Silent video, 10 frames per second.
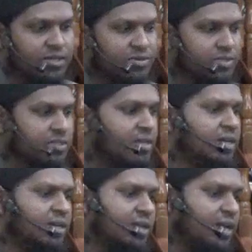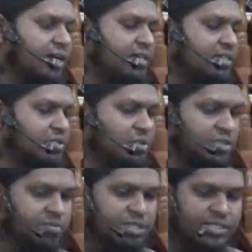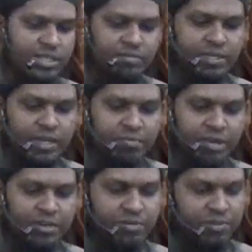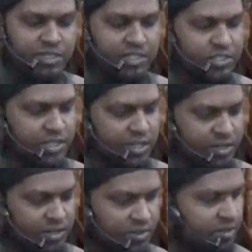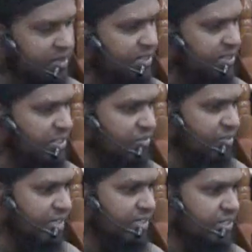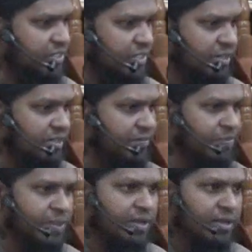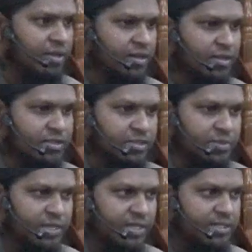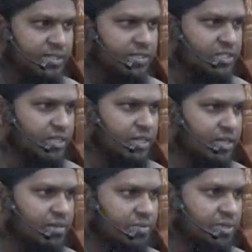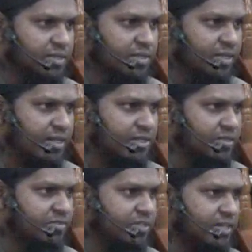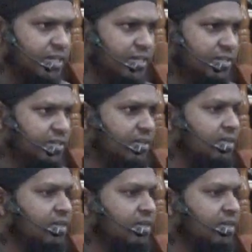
out. And it is going to be the same time, Maghrib to Isha, on this Friday, inshallah. So with that, inshallah, we end off tonight.